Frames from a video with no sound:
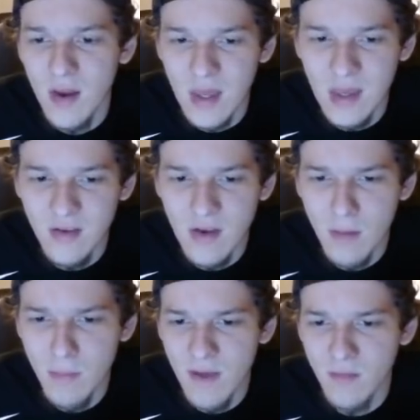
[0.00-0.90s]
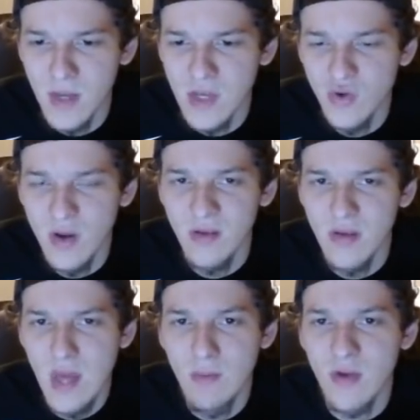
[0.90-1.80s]
He is coming back from injury, it
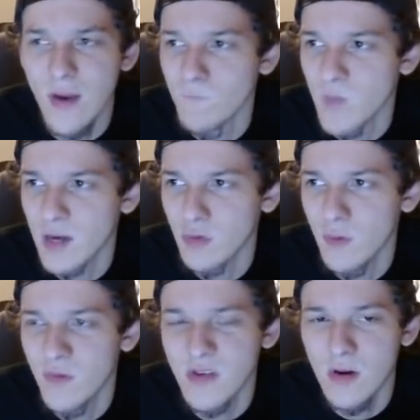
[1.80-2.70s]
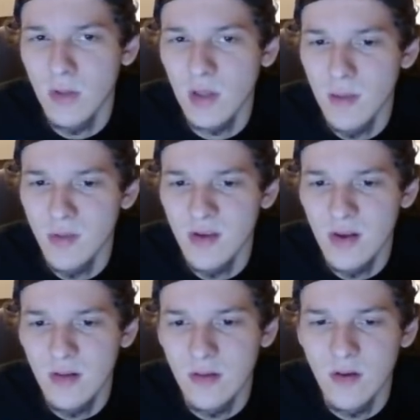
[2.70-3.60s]
seems. I don't know if he's going to be
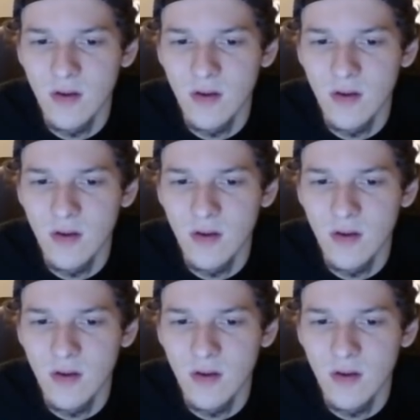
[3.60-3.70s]
limited.